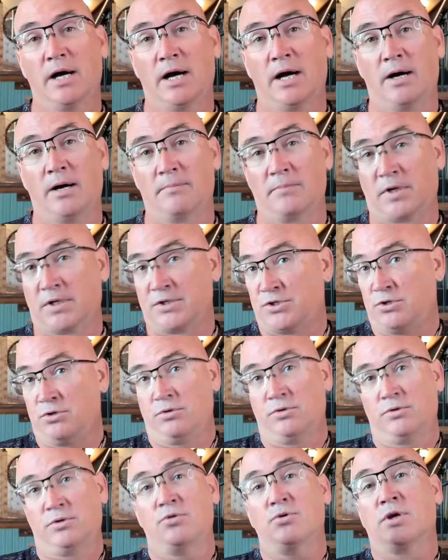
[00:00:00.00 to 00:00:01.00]
because um,
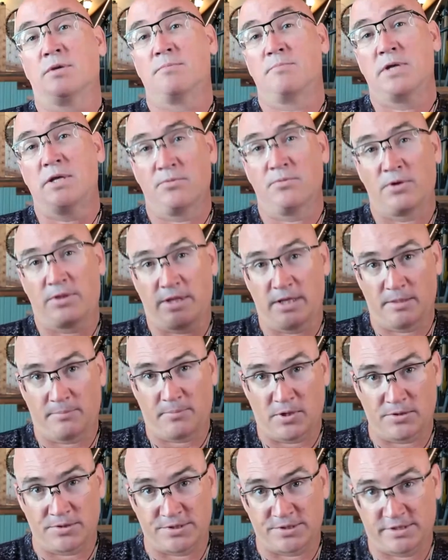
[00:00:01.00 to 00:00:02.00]
you you can be within a
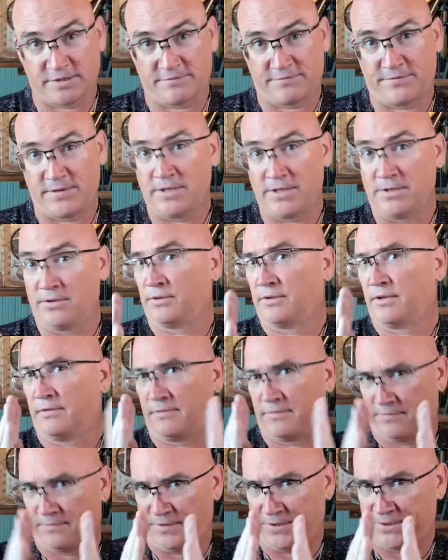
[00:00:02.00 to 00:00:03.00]
person's field
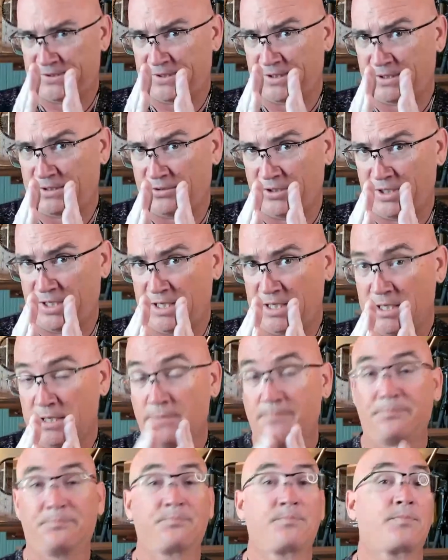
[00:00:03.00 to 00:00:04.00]

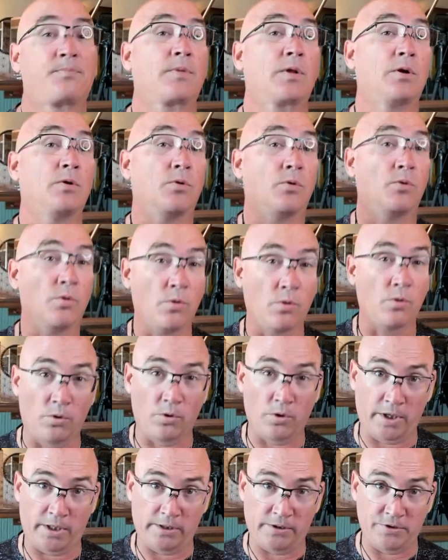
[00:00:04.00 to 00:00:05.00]
physically
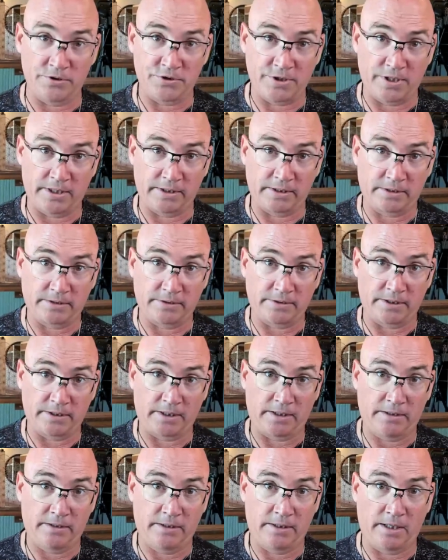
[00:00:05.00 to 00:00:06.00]
or
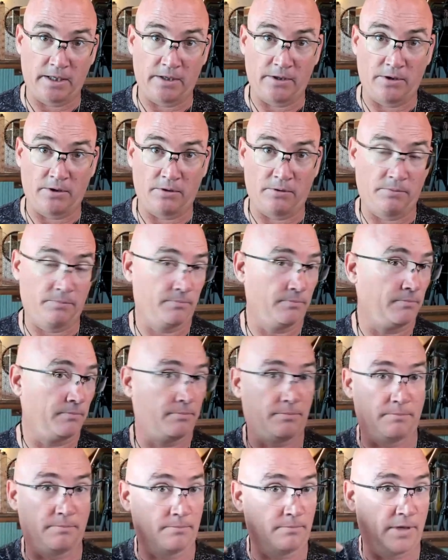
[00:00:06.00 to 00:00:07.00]
energetically. You know,
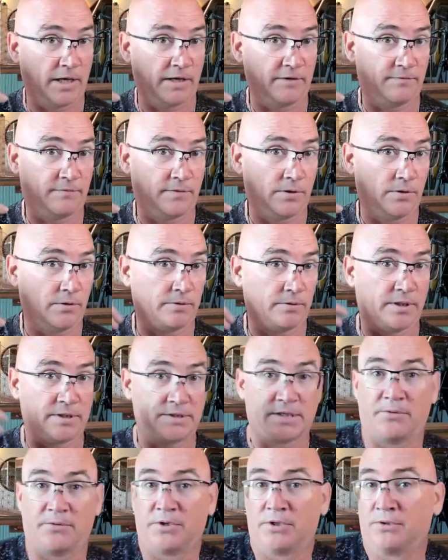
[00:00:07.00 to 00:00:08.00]
by phone.
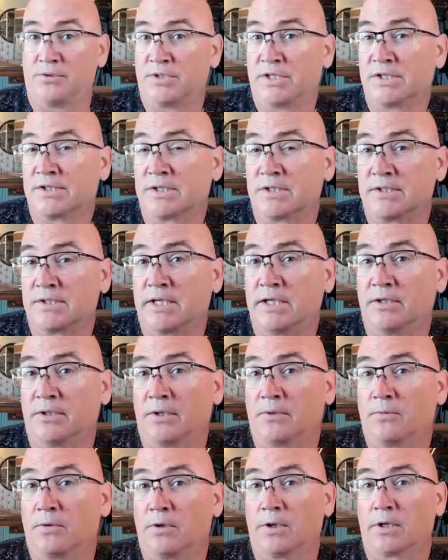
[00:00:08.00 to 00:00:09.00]
That's how we do distance
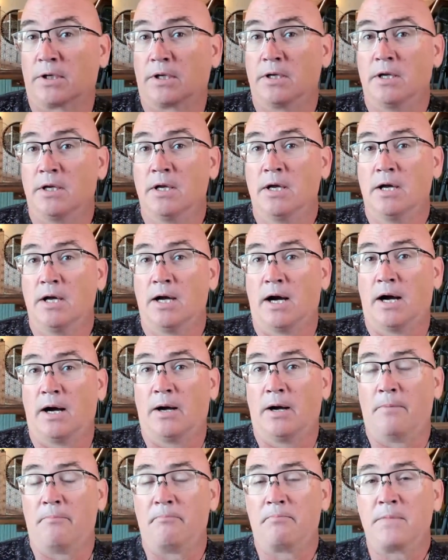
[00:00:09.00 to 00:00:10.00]
healing work.
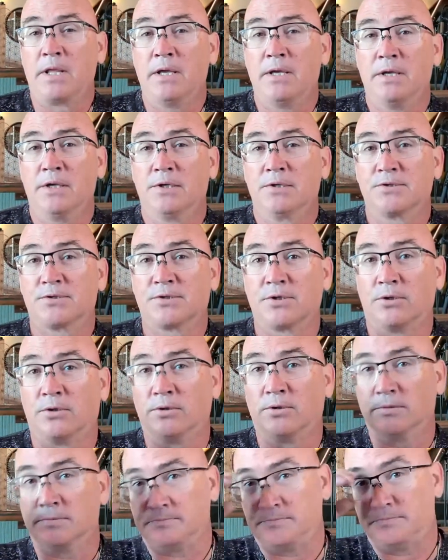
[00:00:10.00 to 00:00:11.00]
Um,
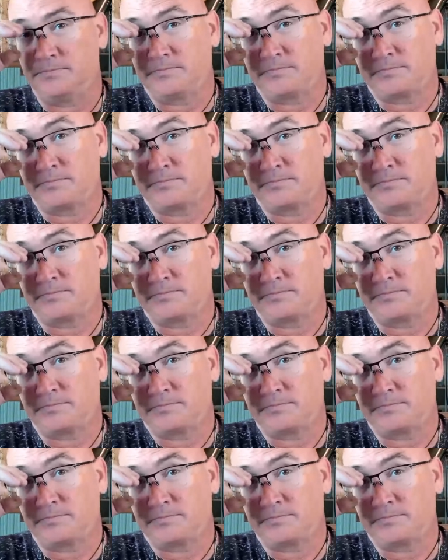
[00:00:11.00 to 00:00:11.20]
so